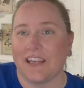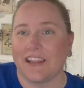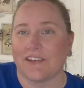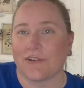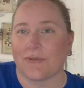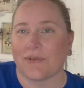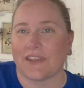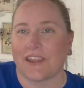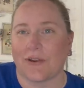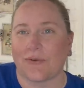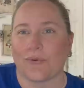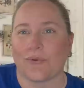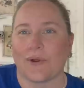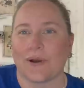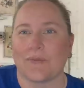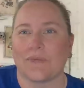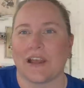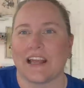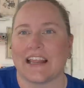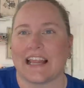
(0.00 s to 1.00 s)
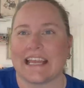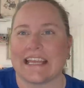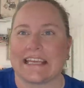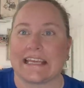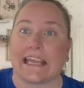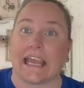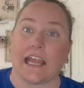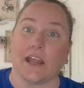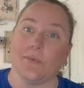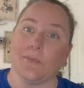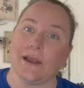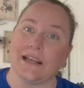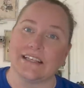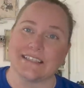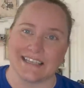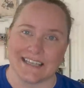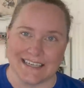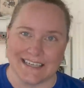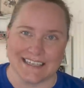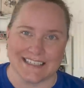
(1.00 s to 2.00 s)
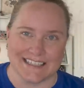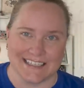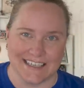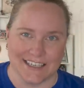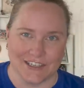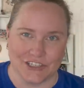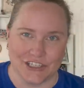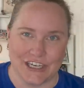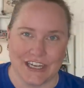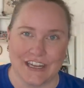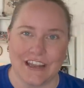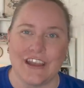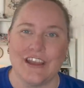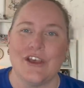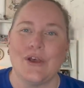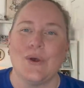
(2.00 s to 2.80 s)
They were one of my like gateways into stitching,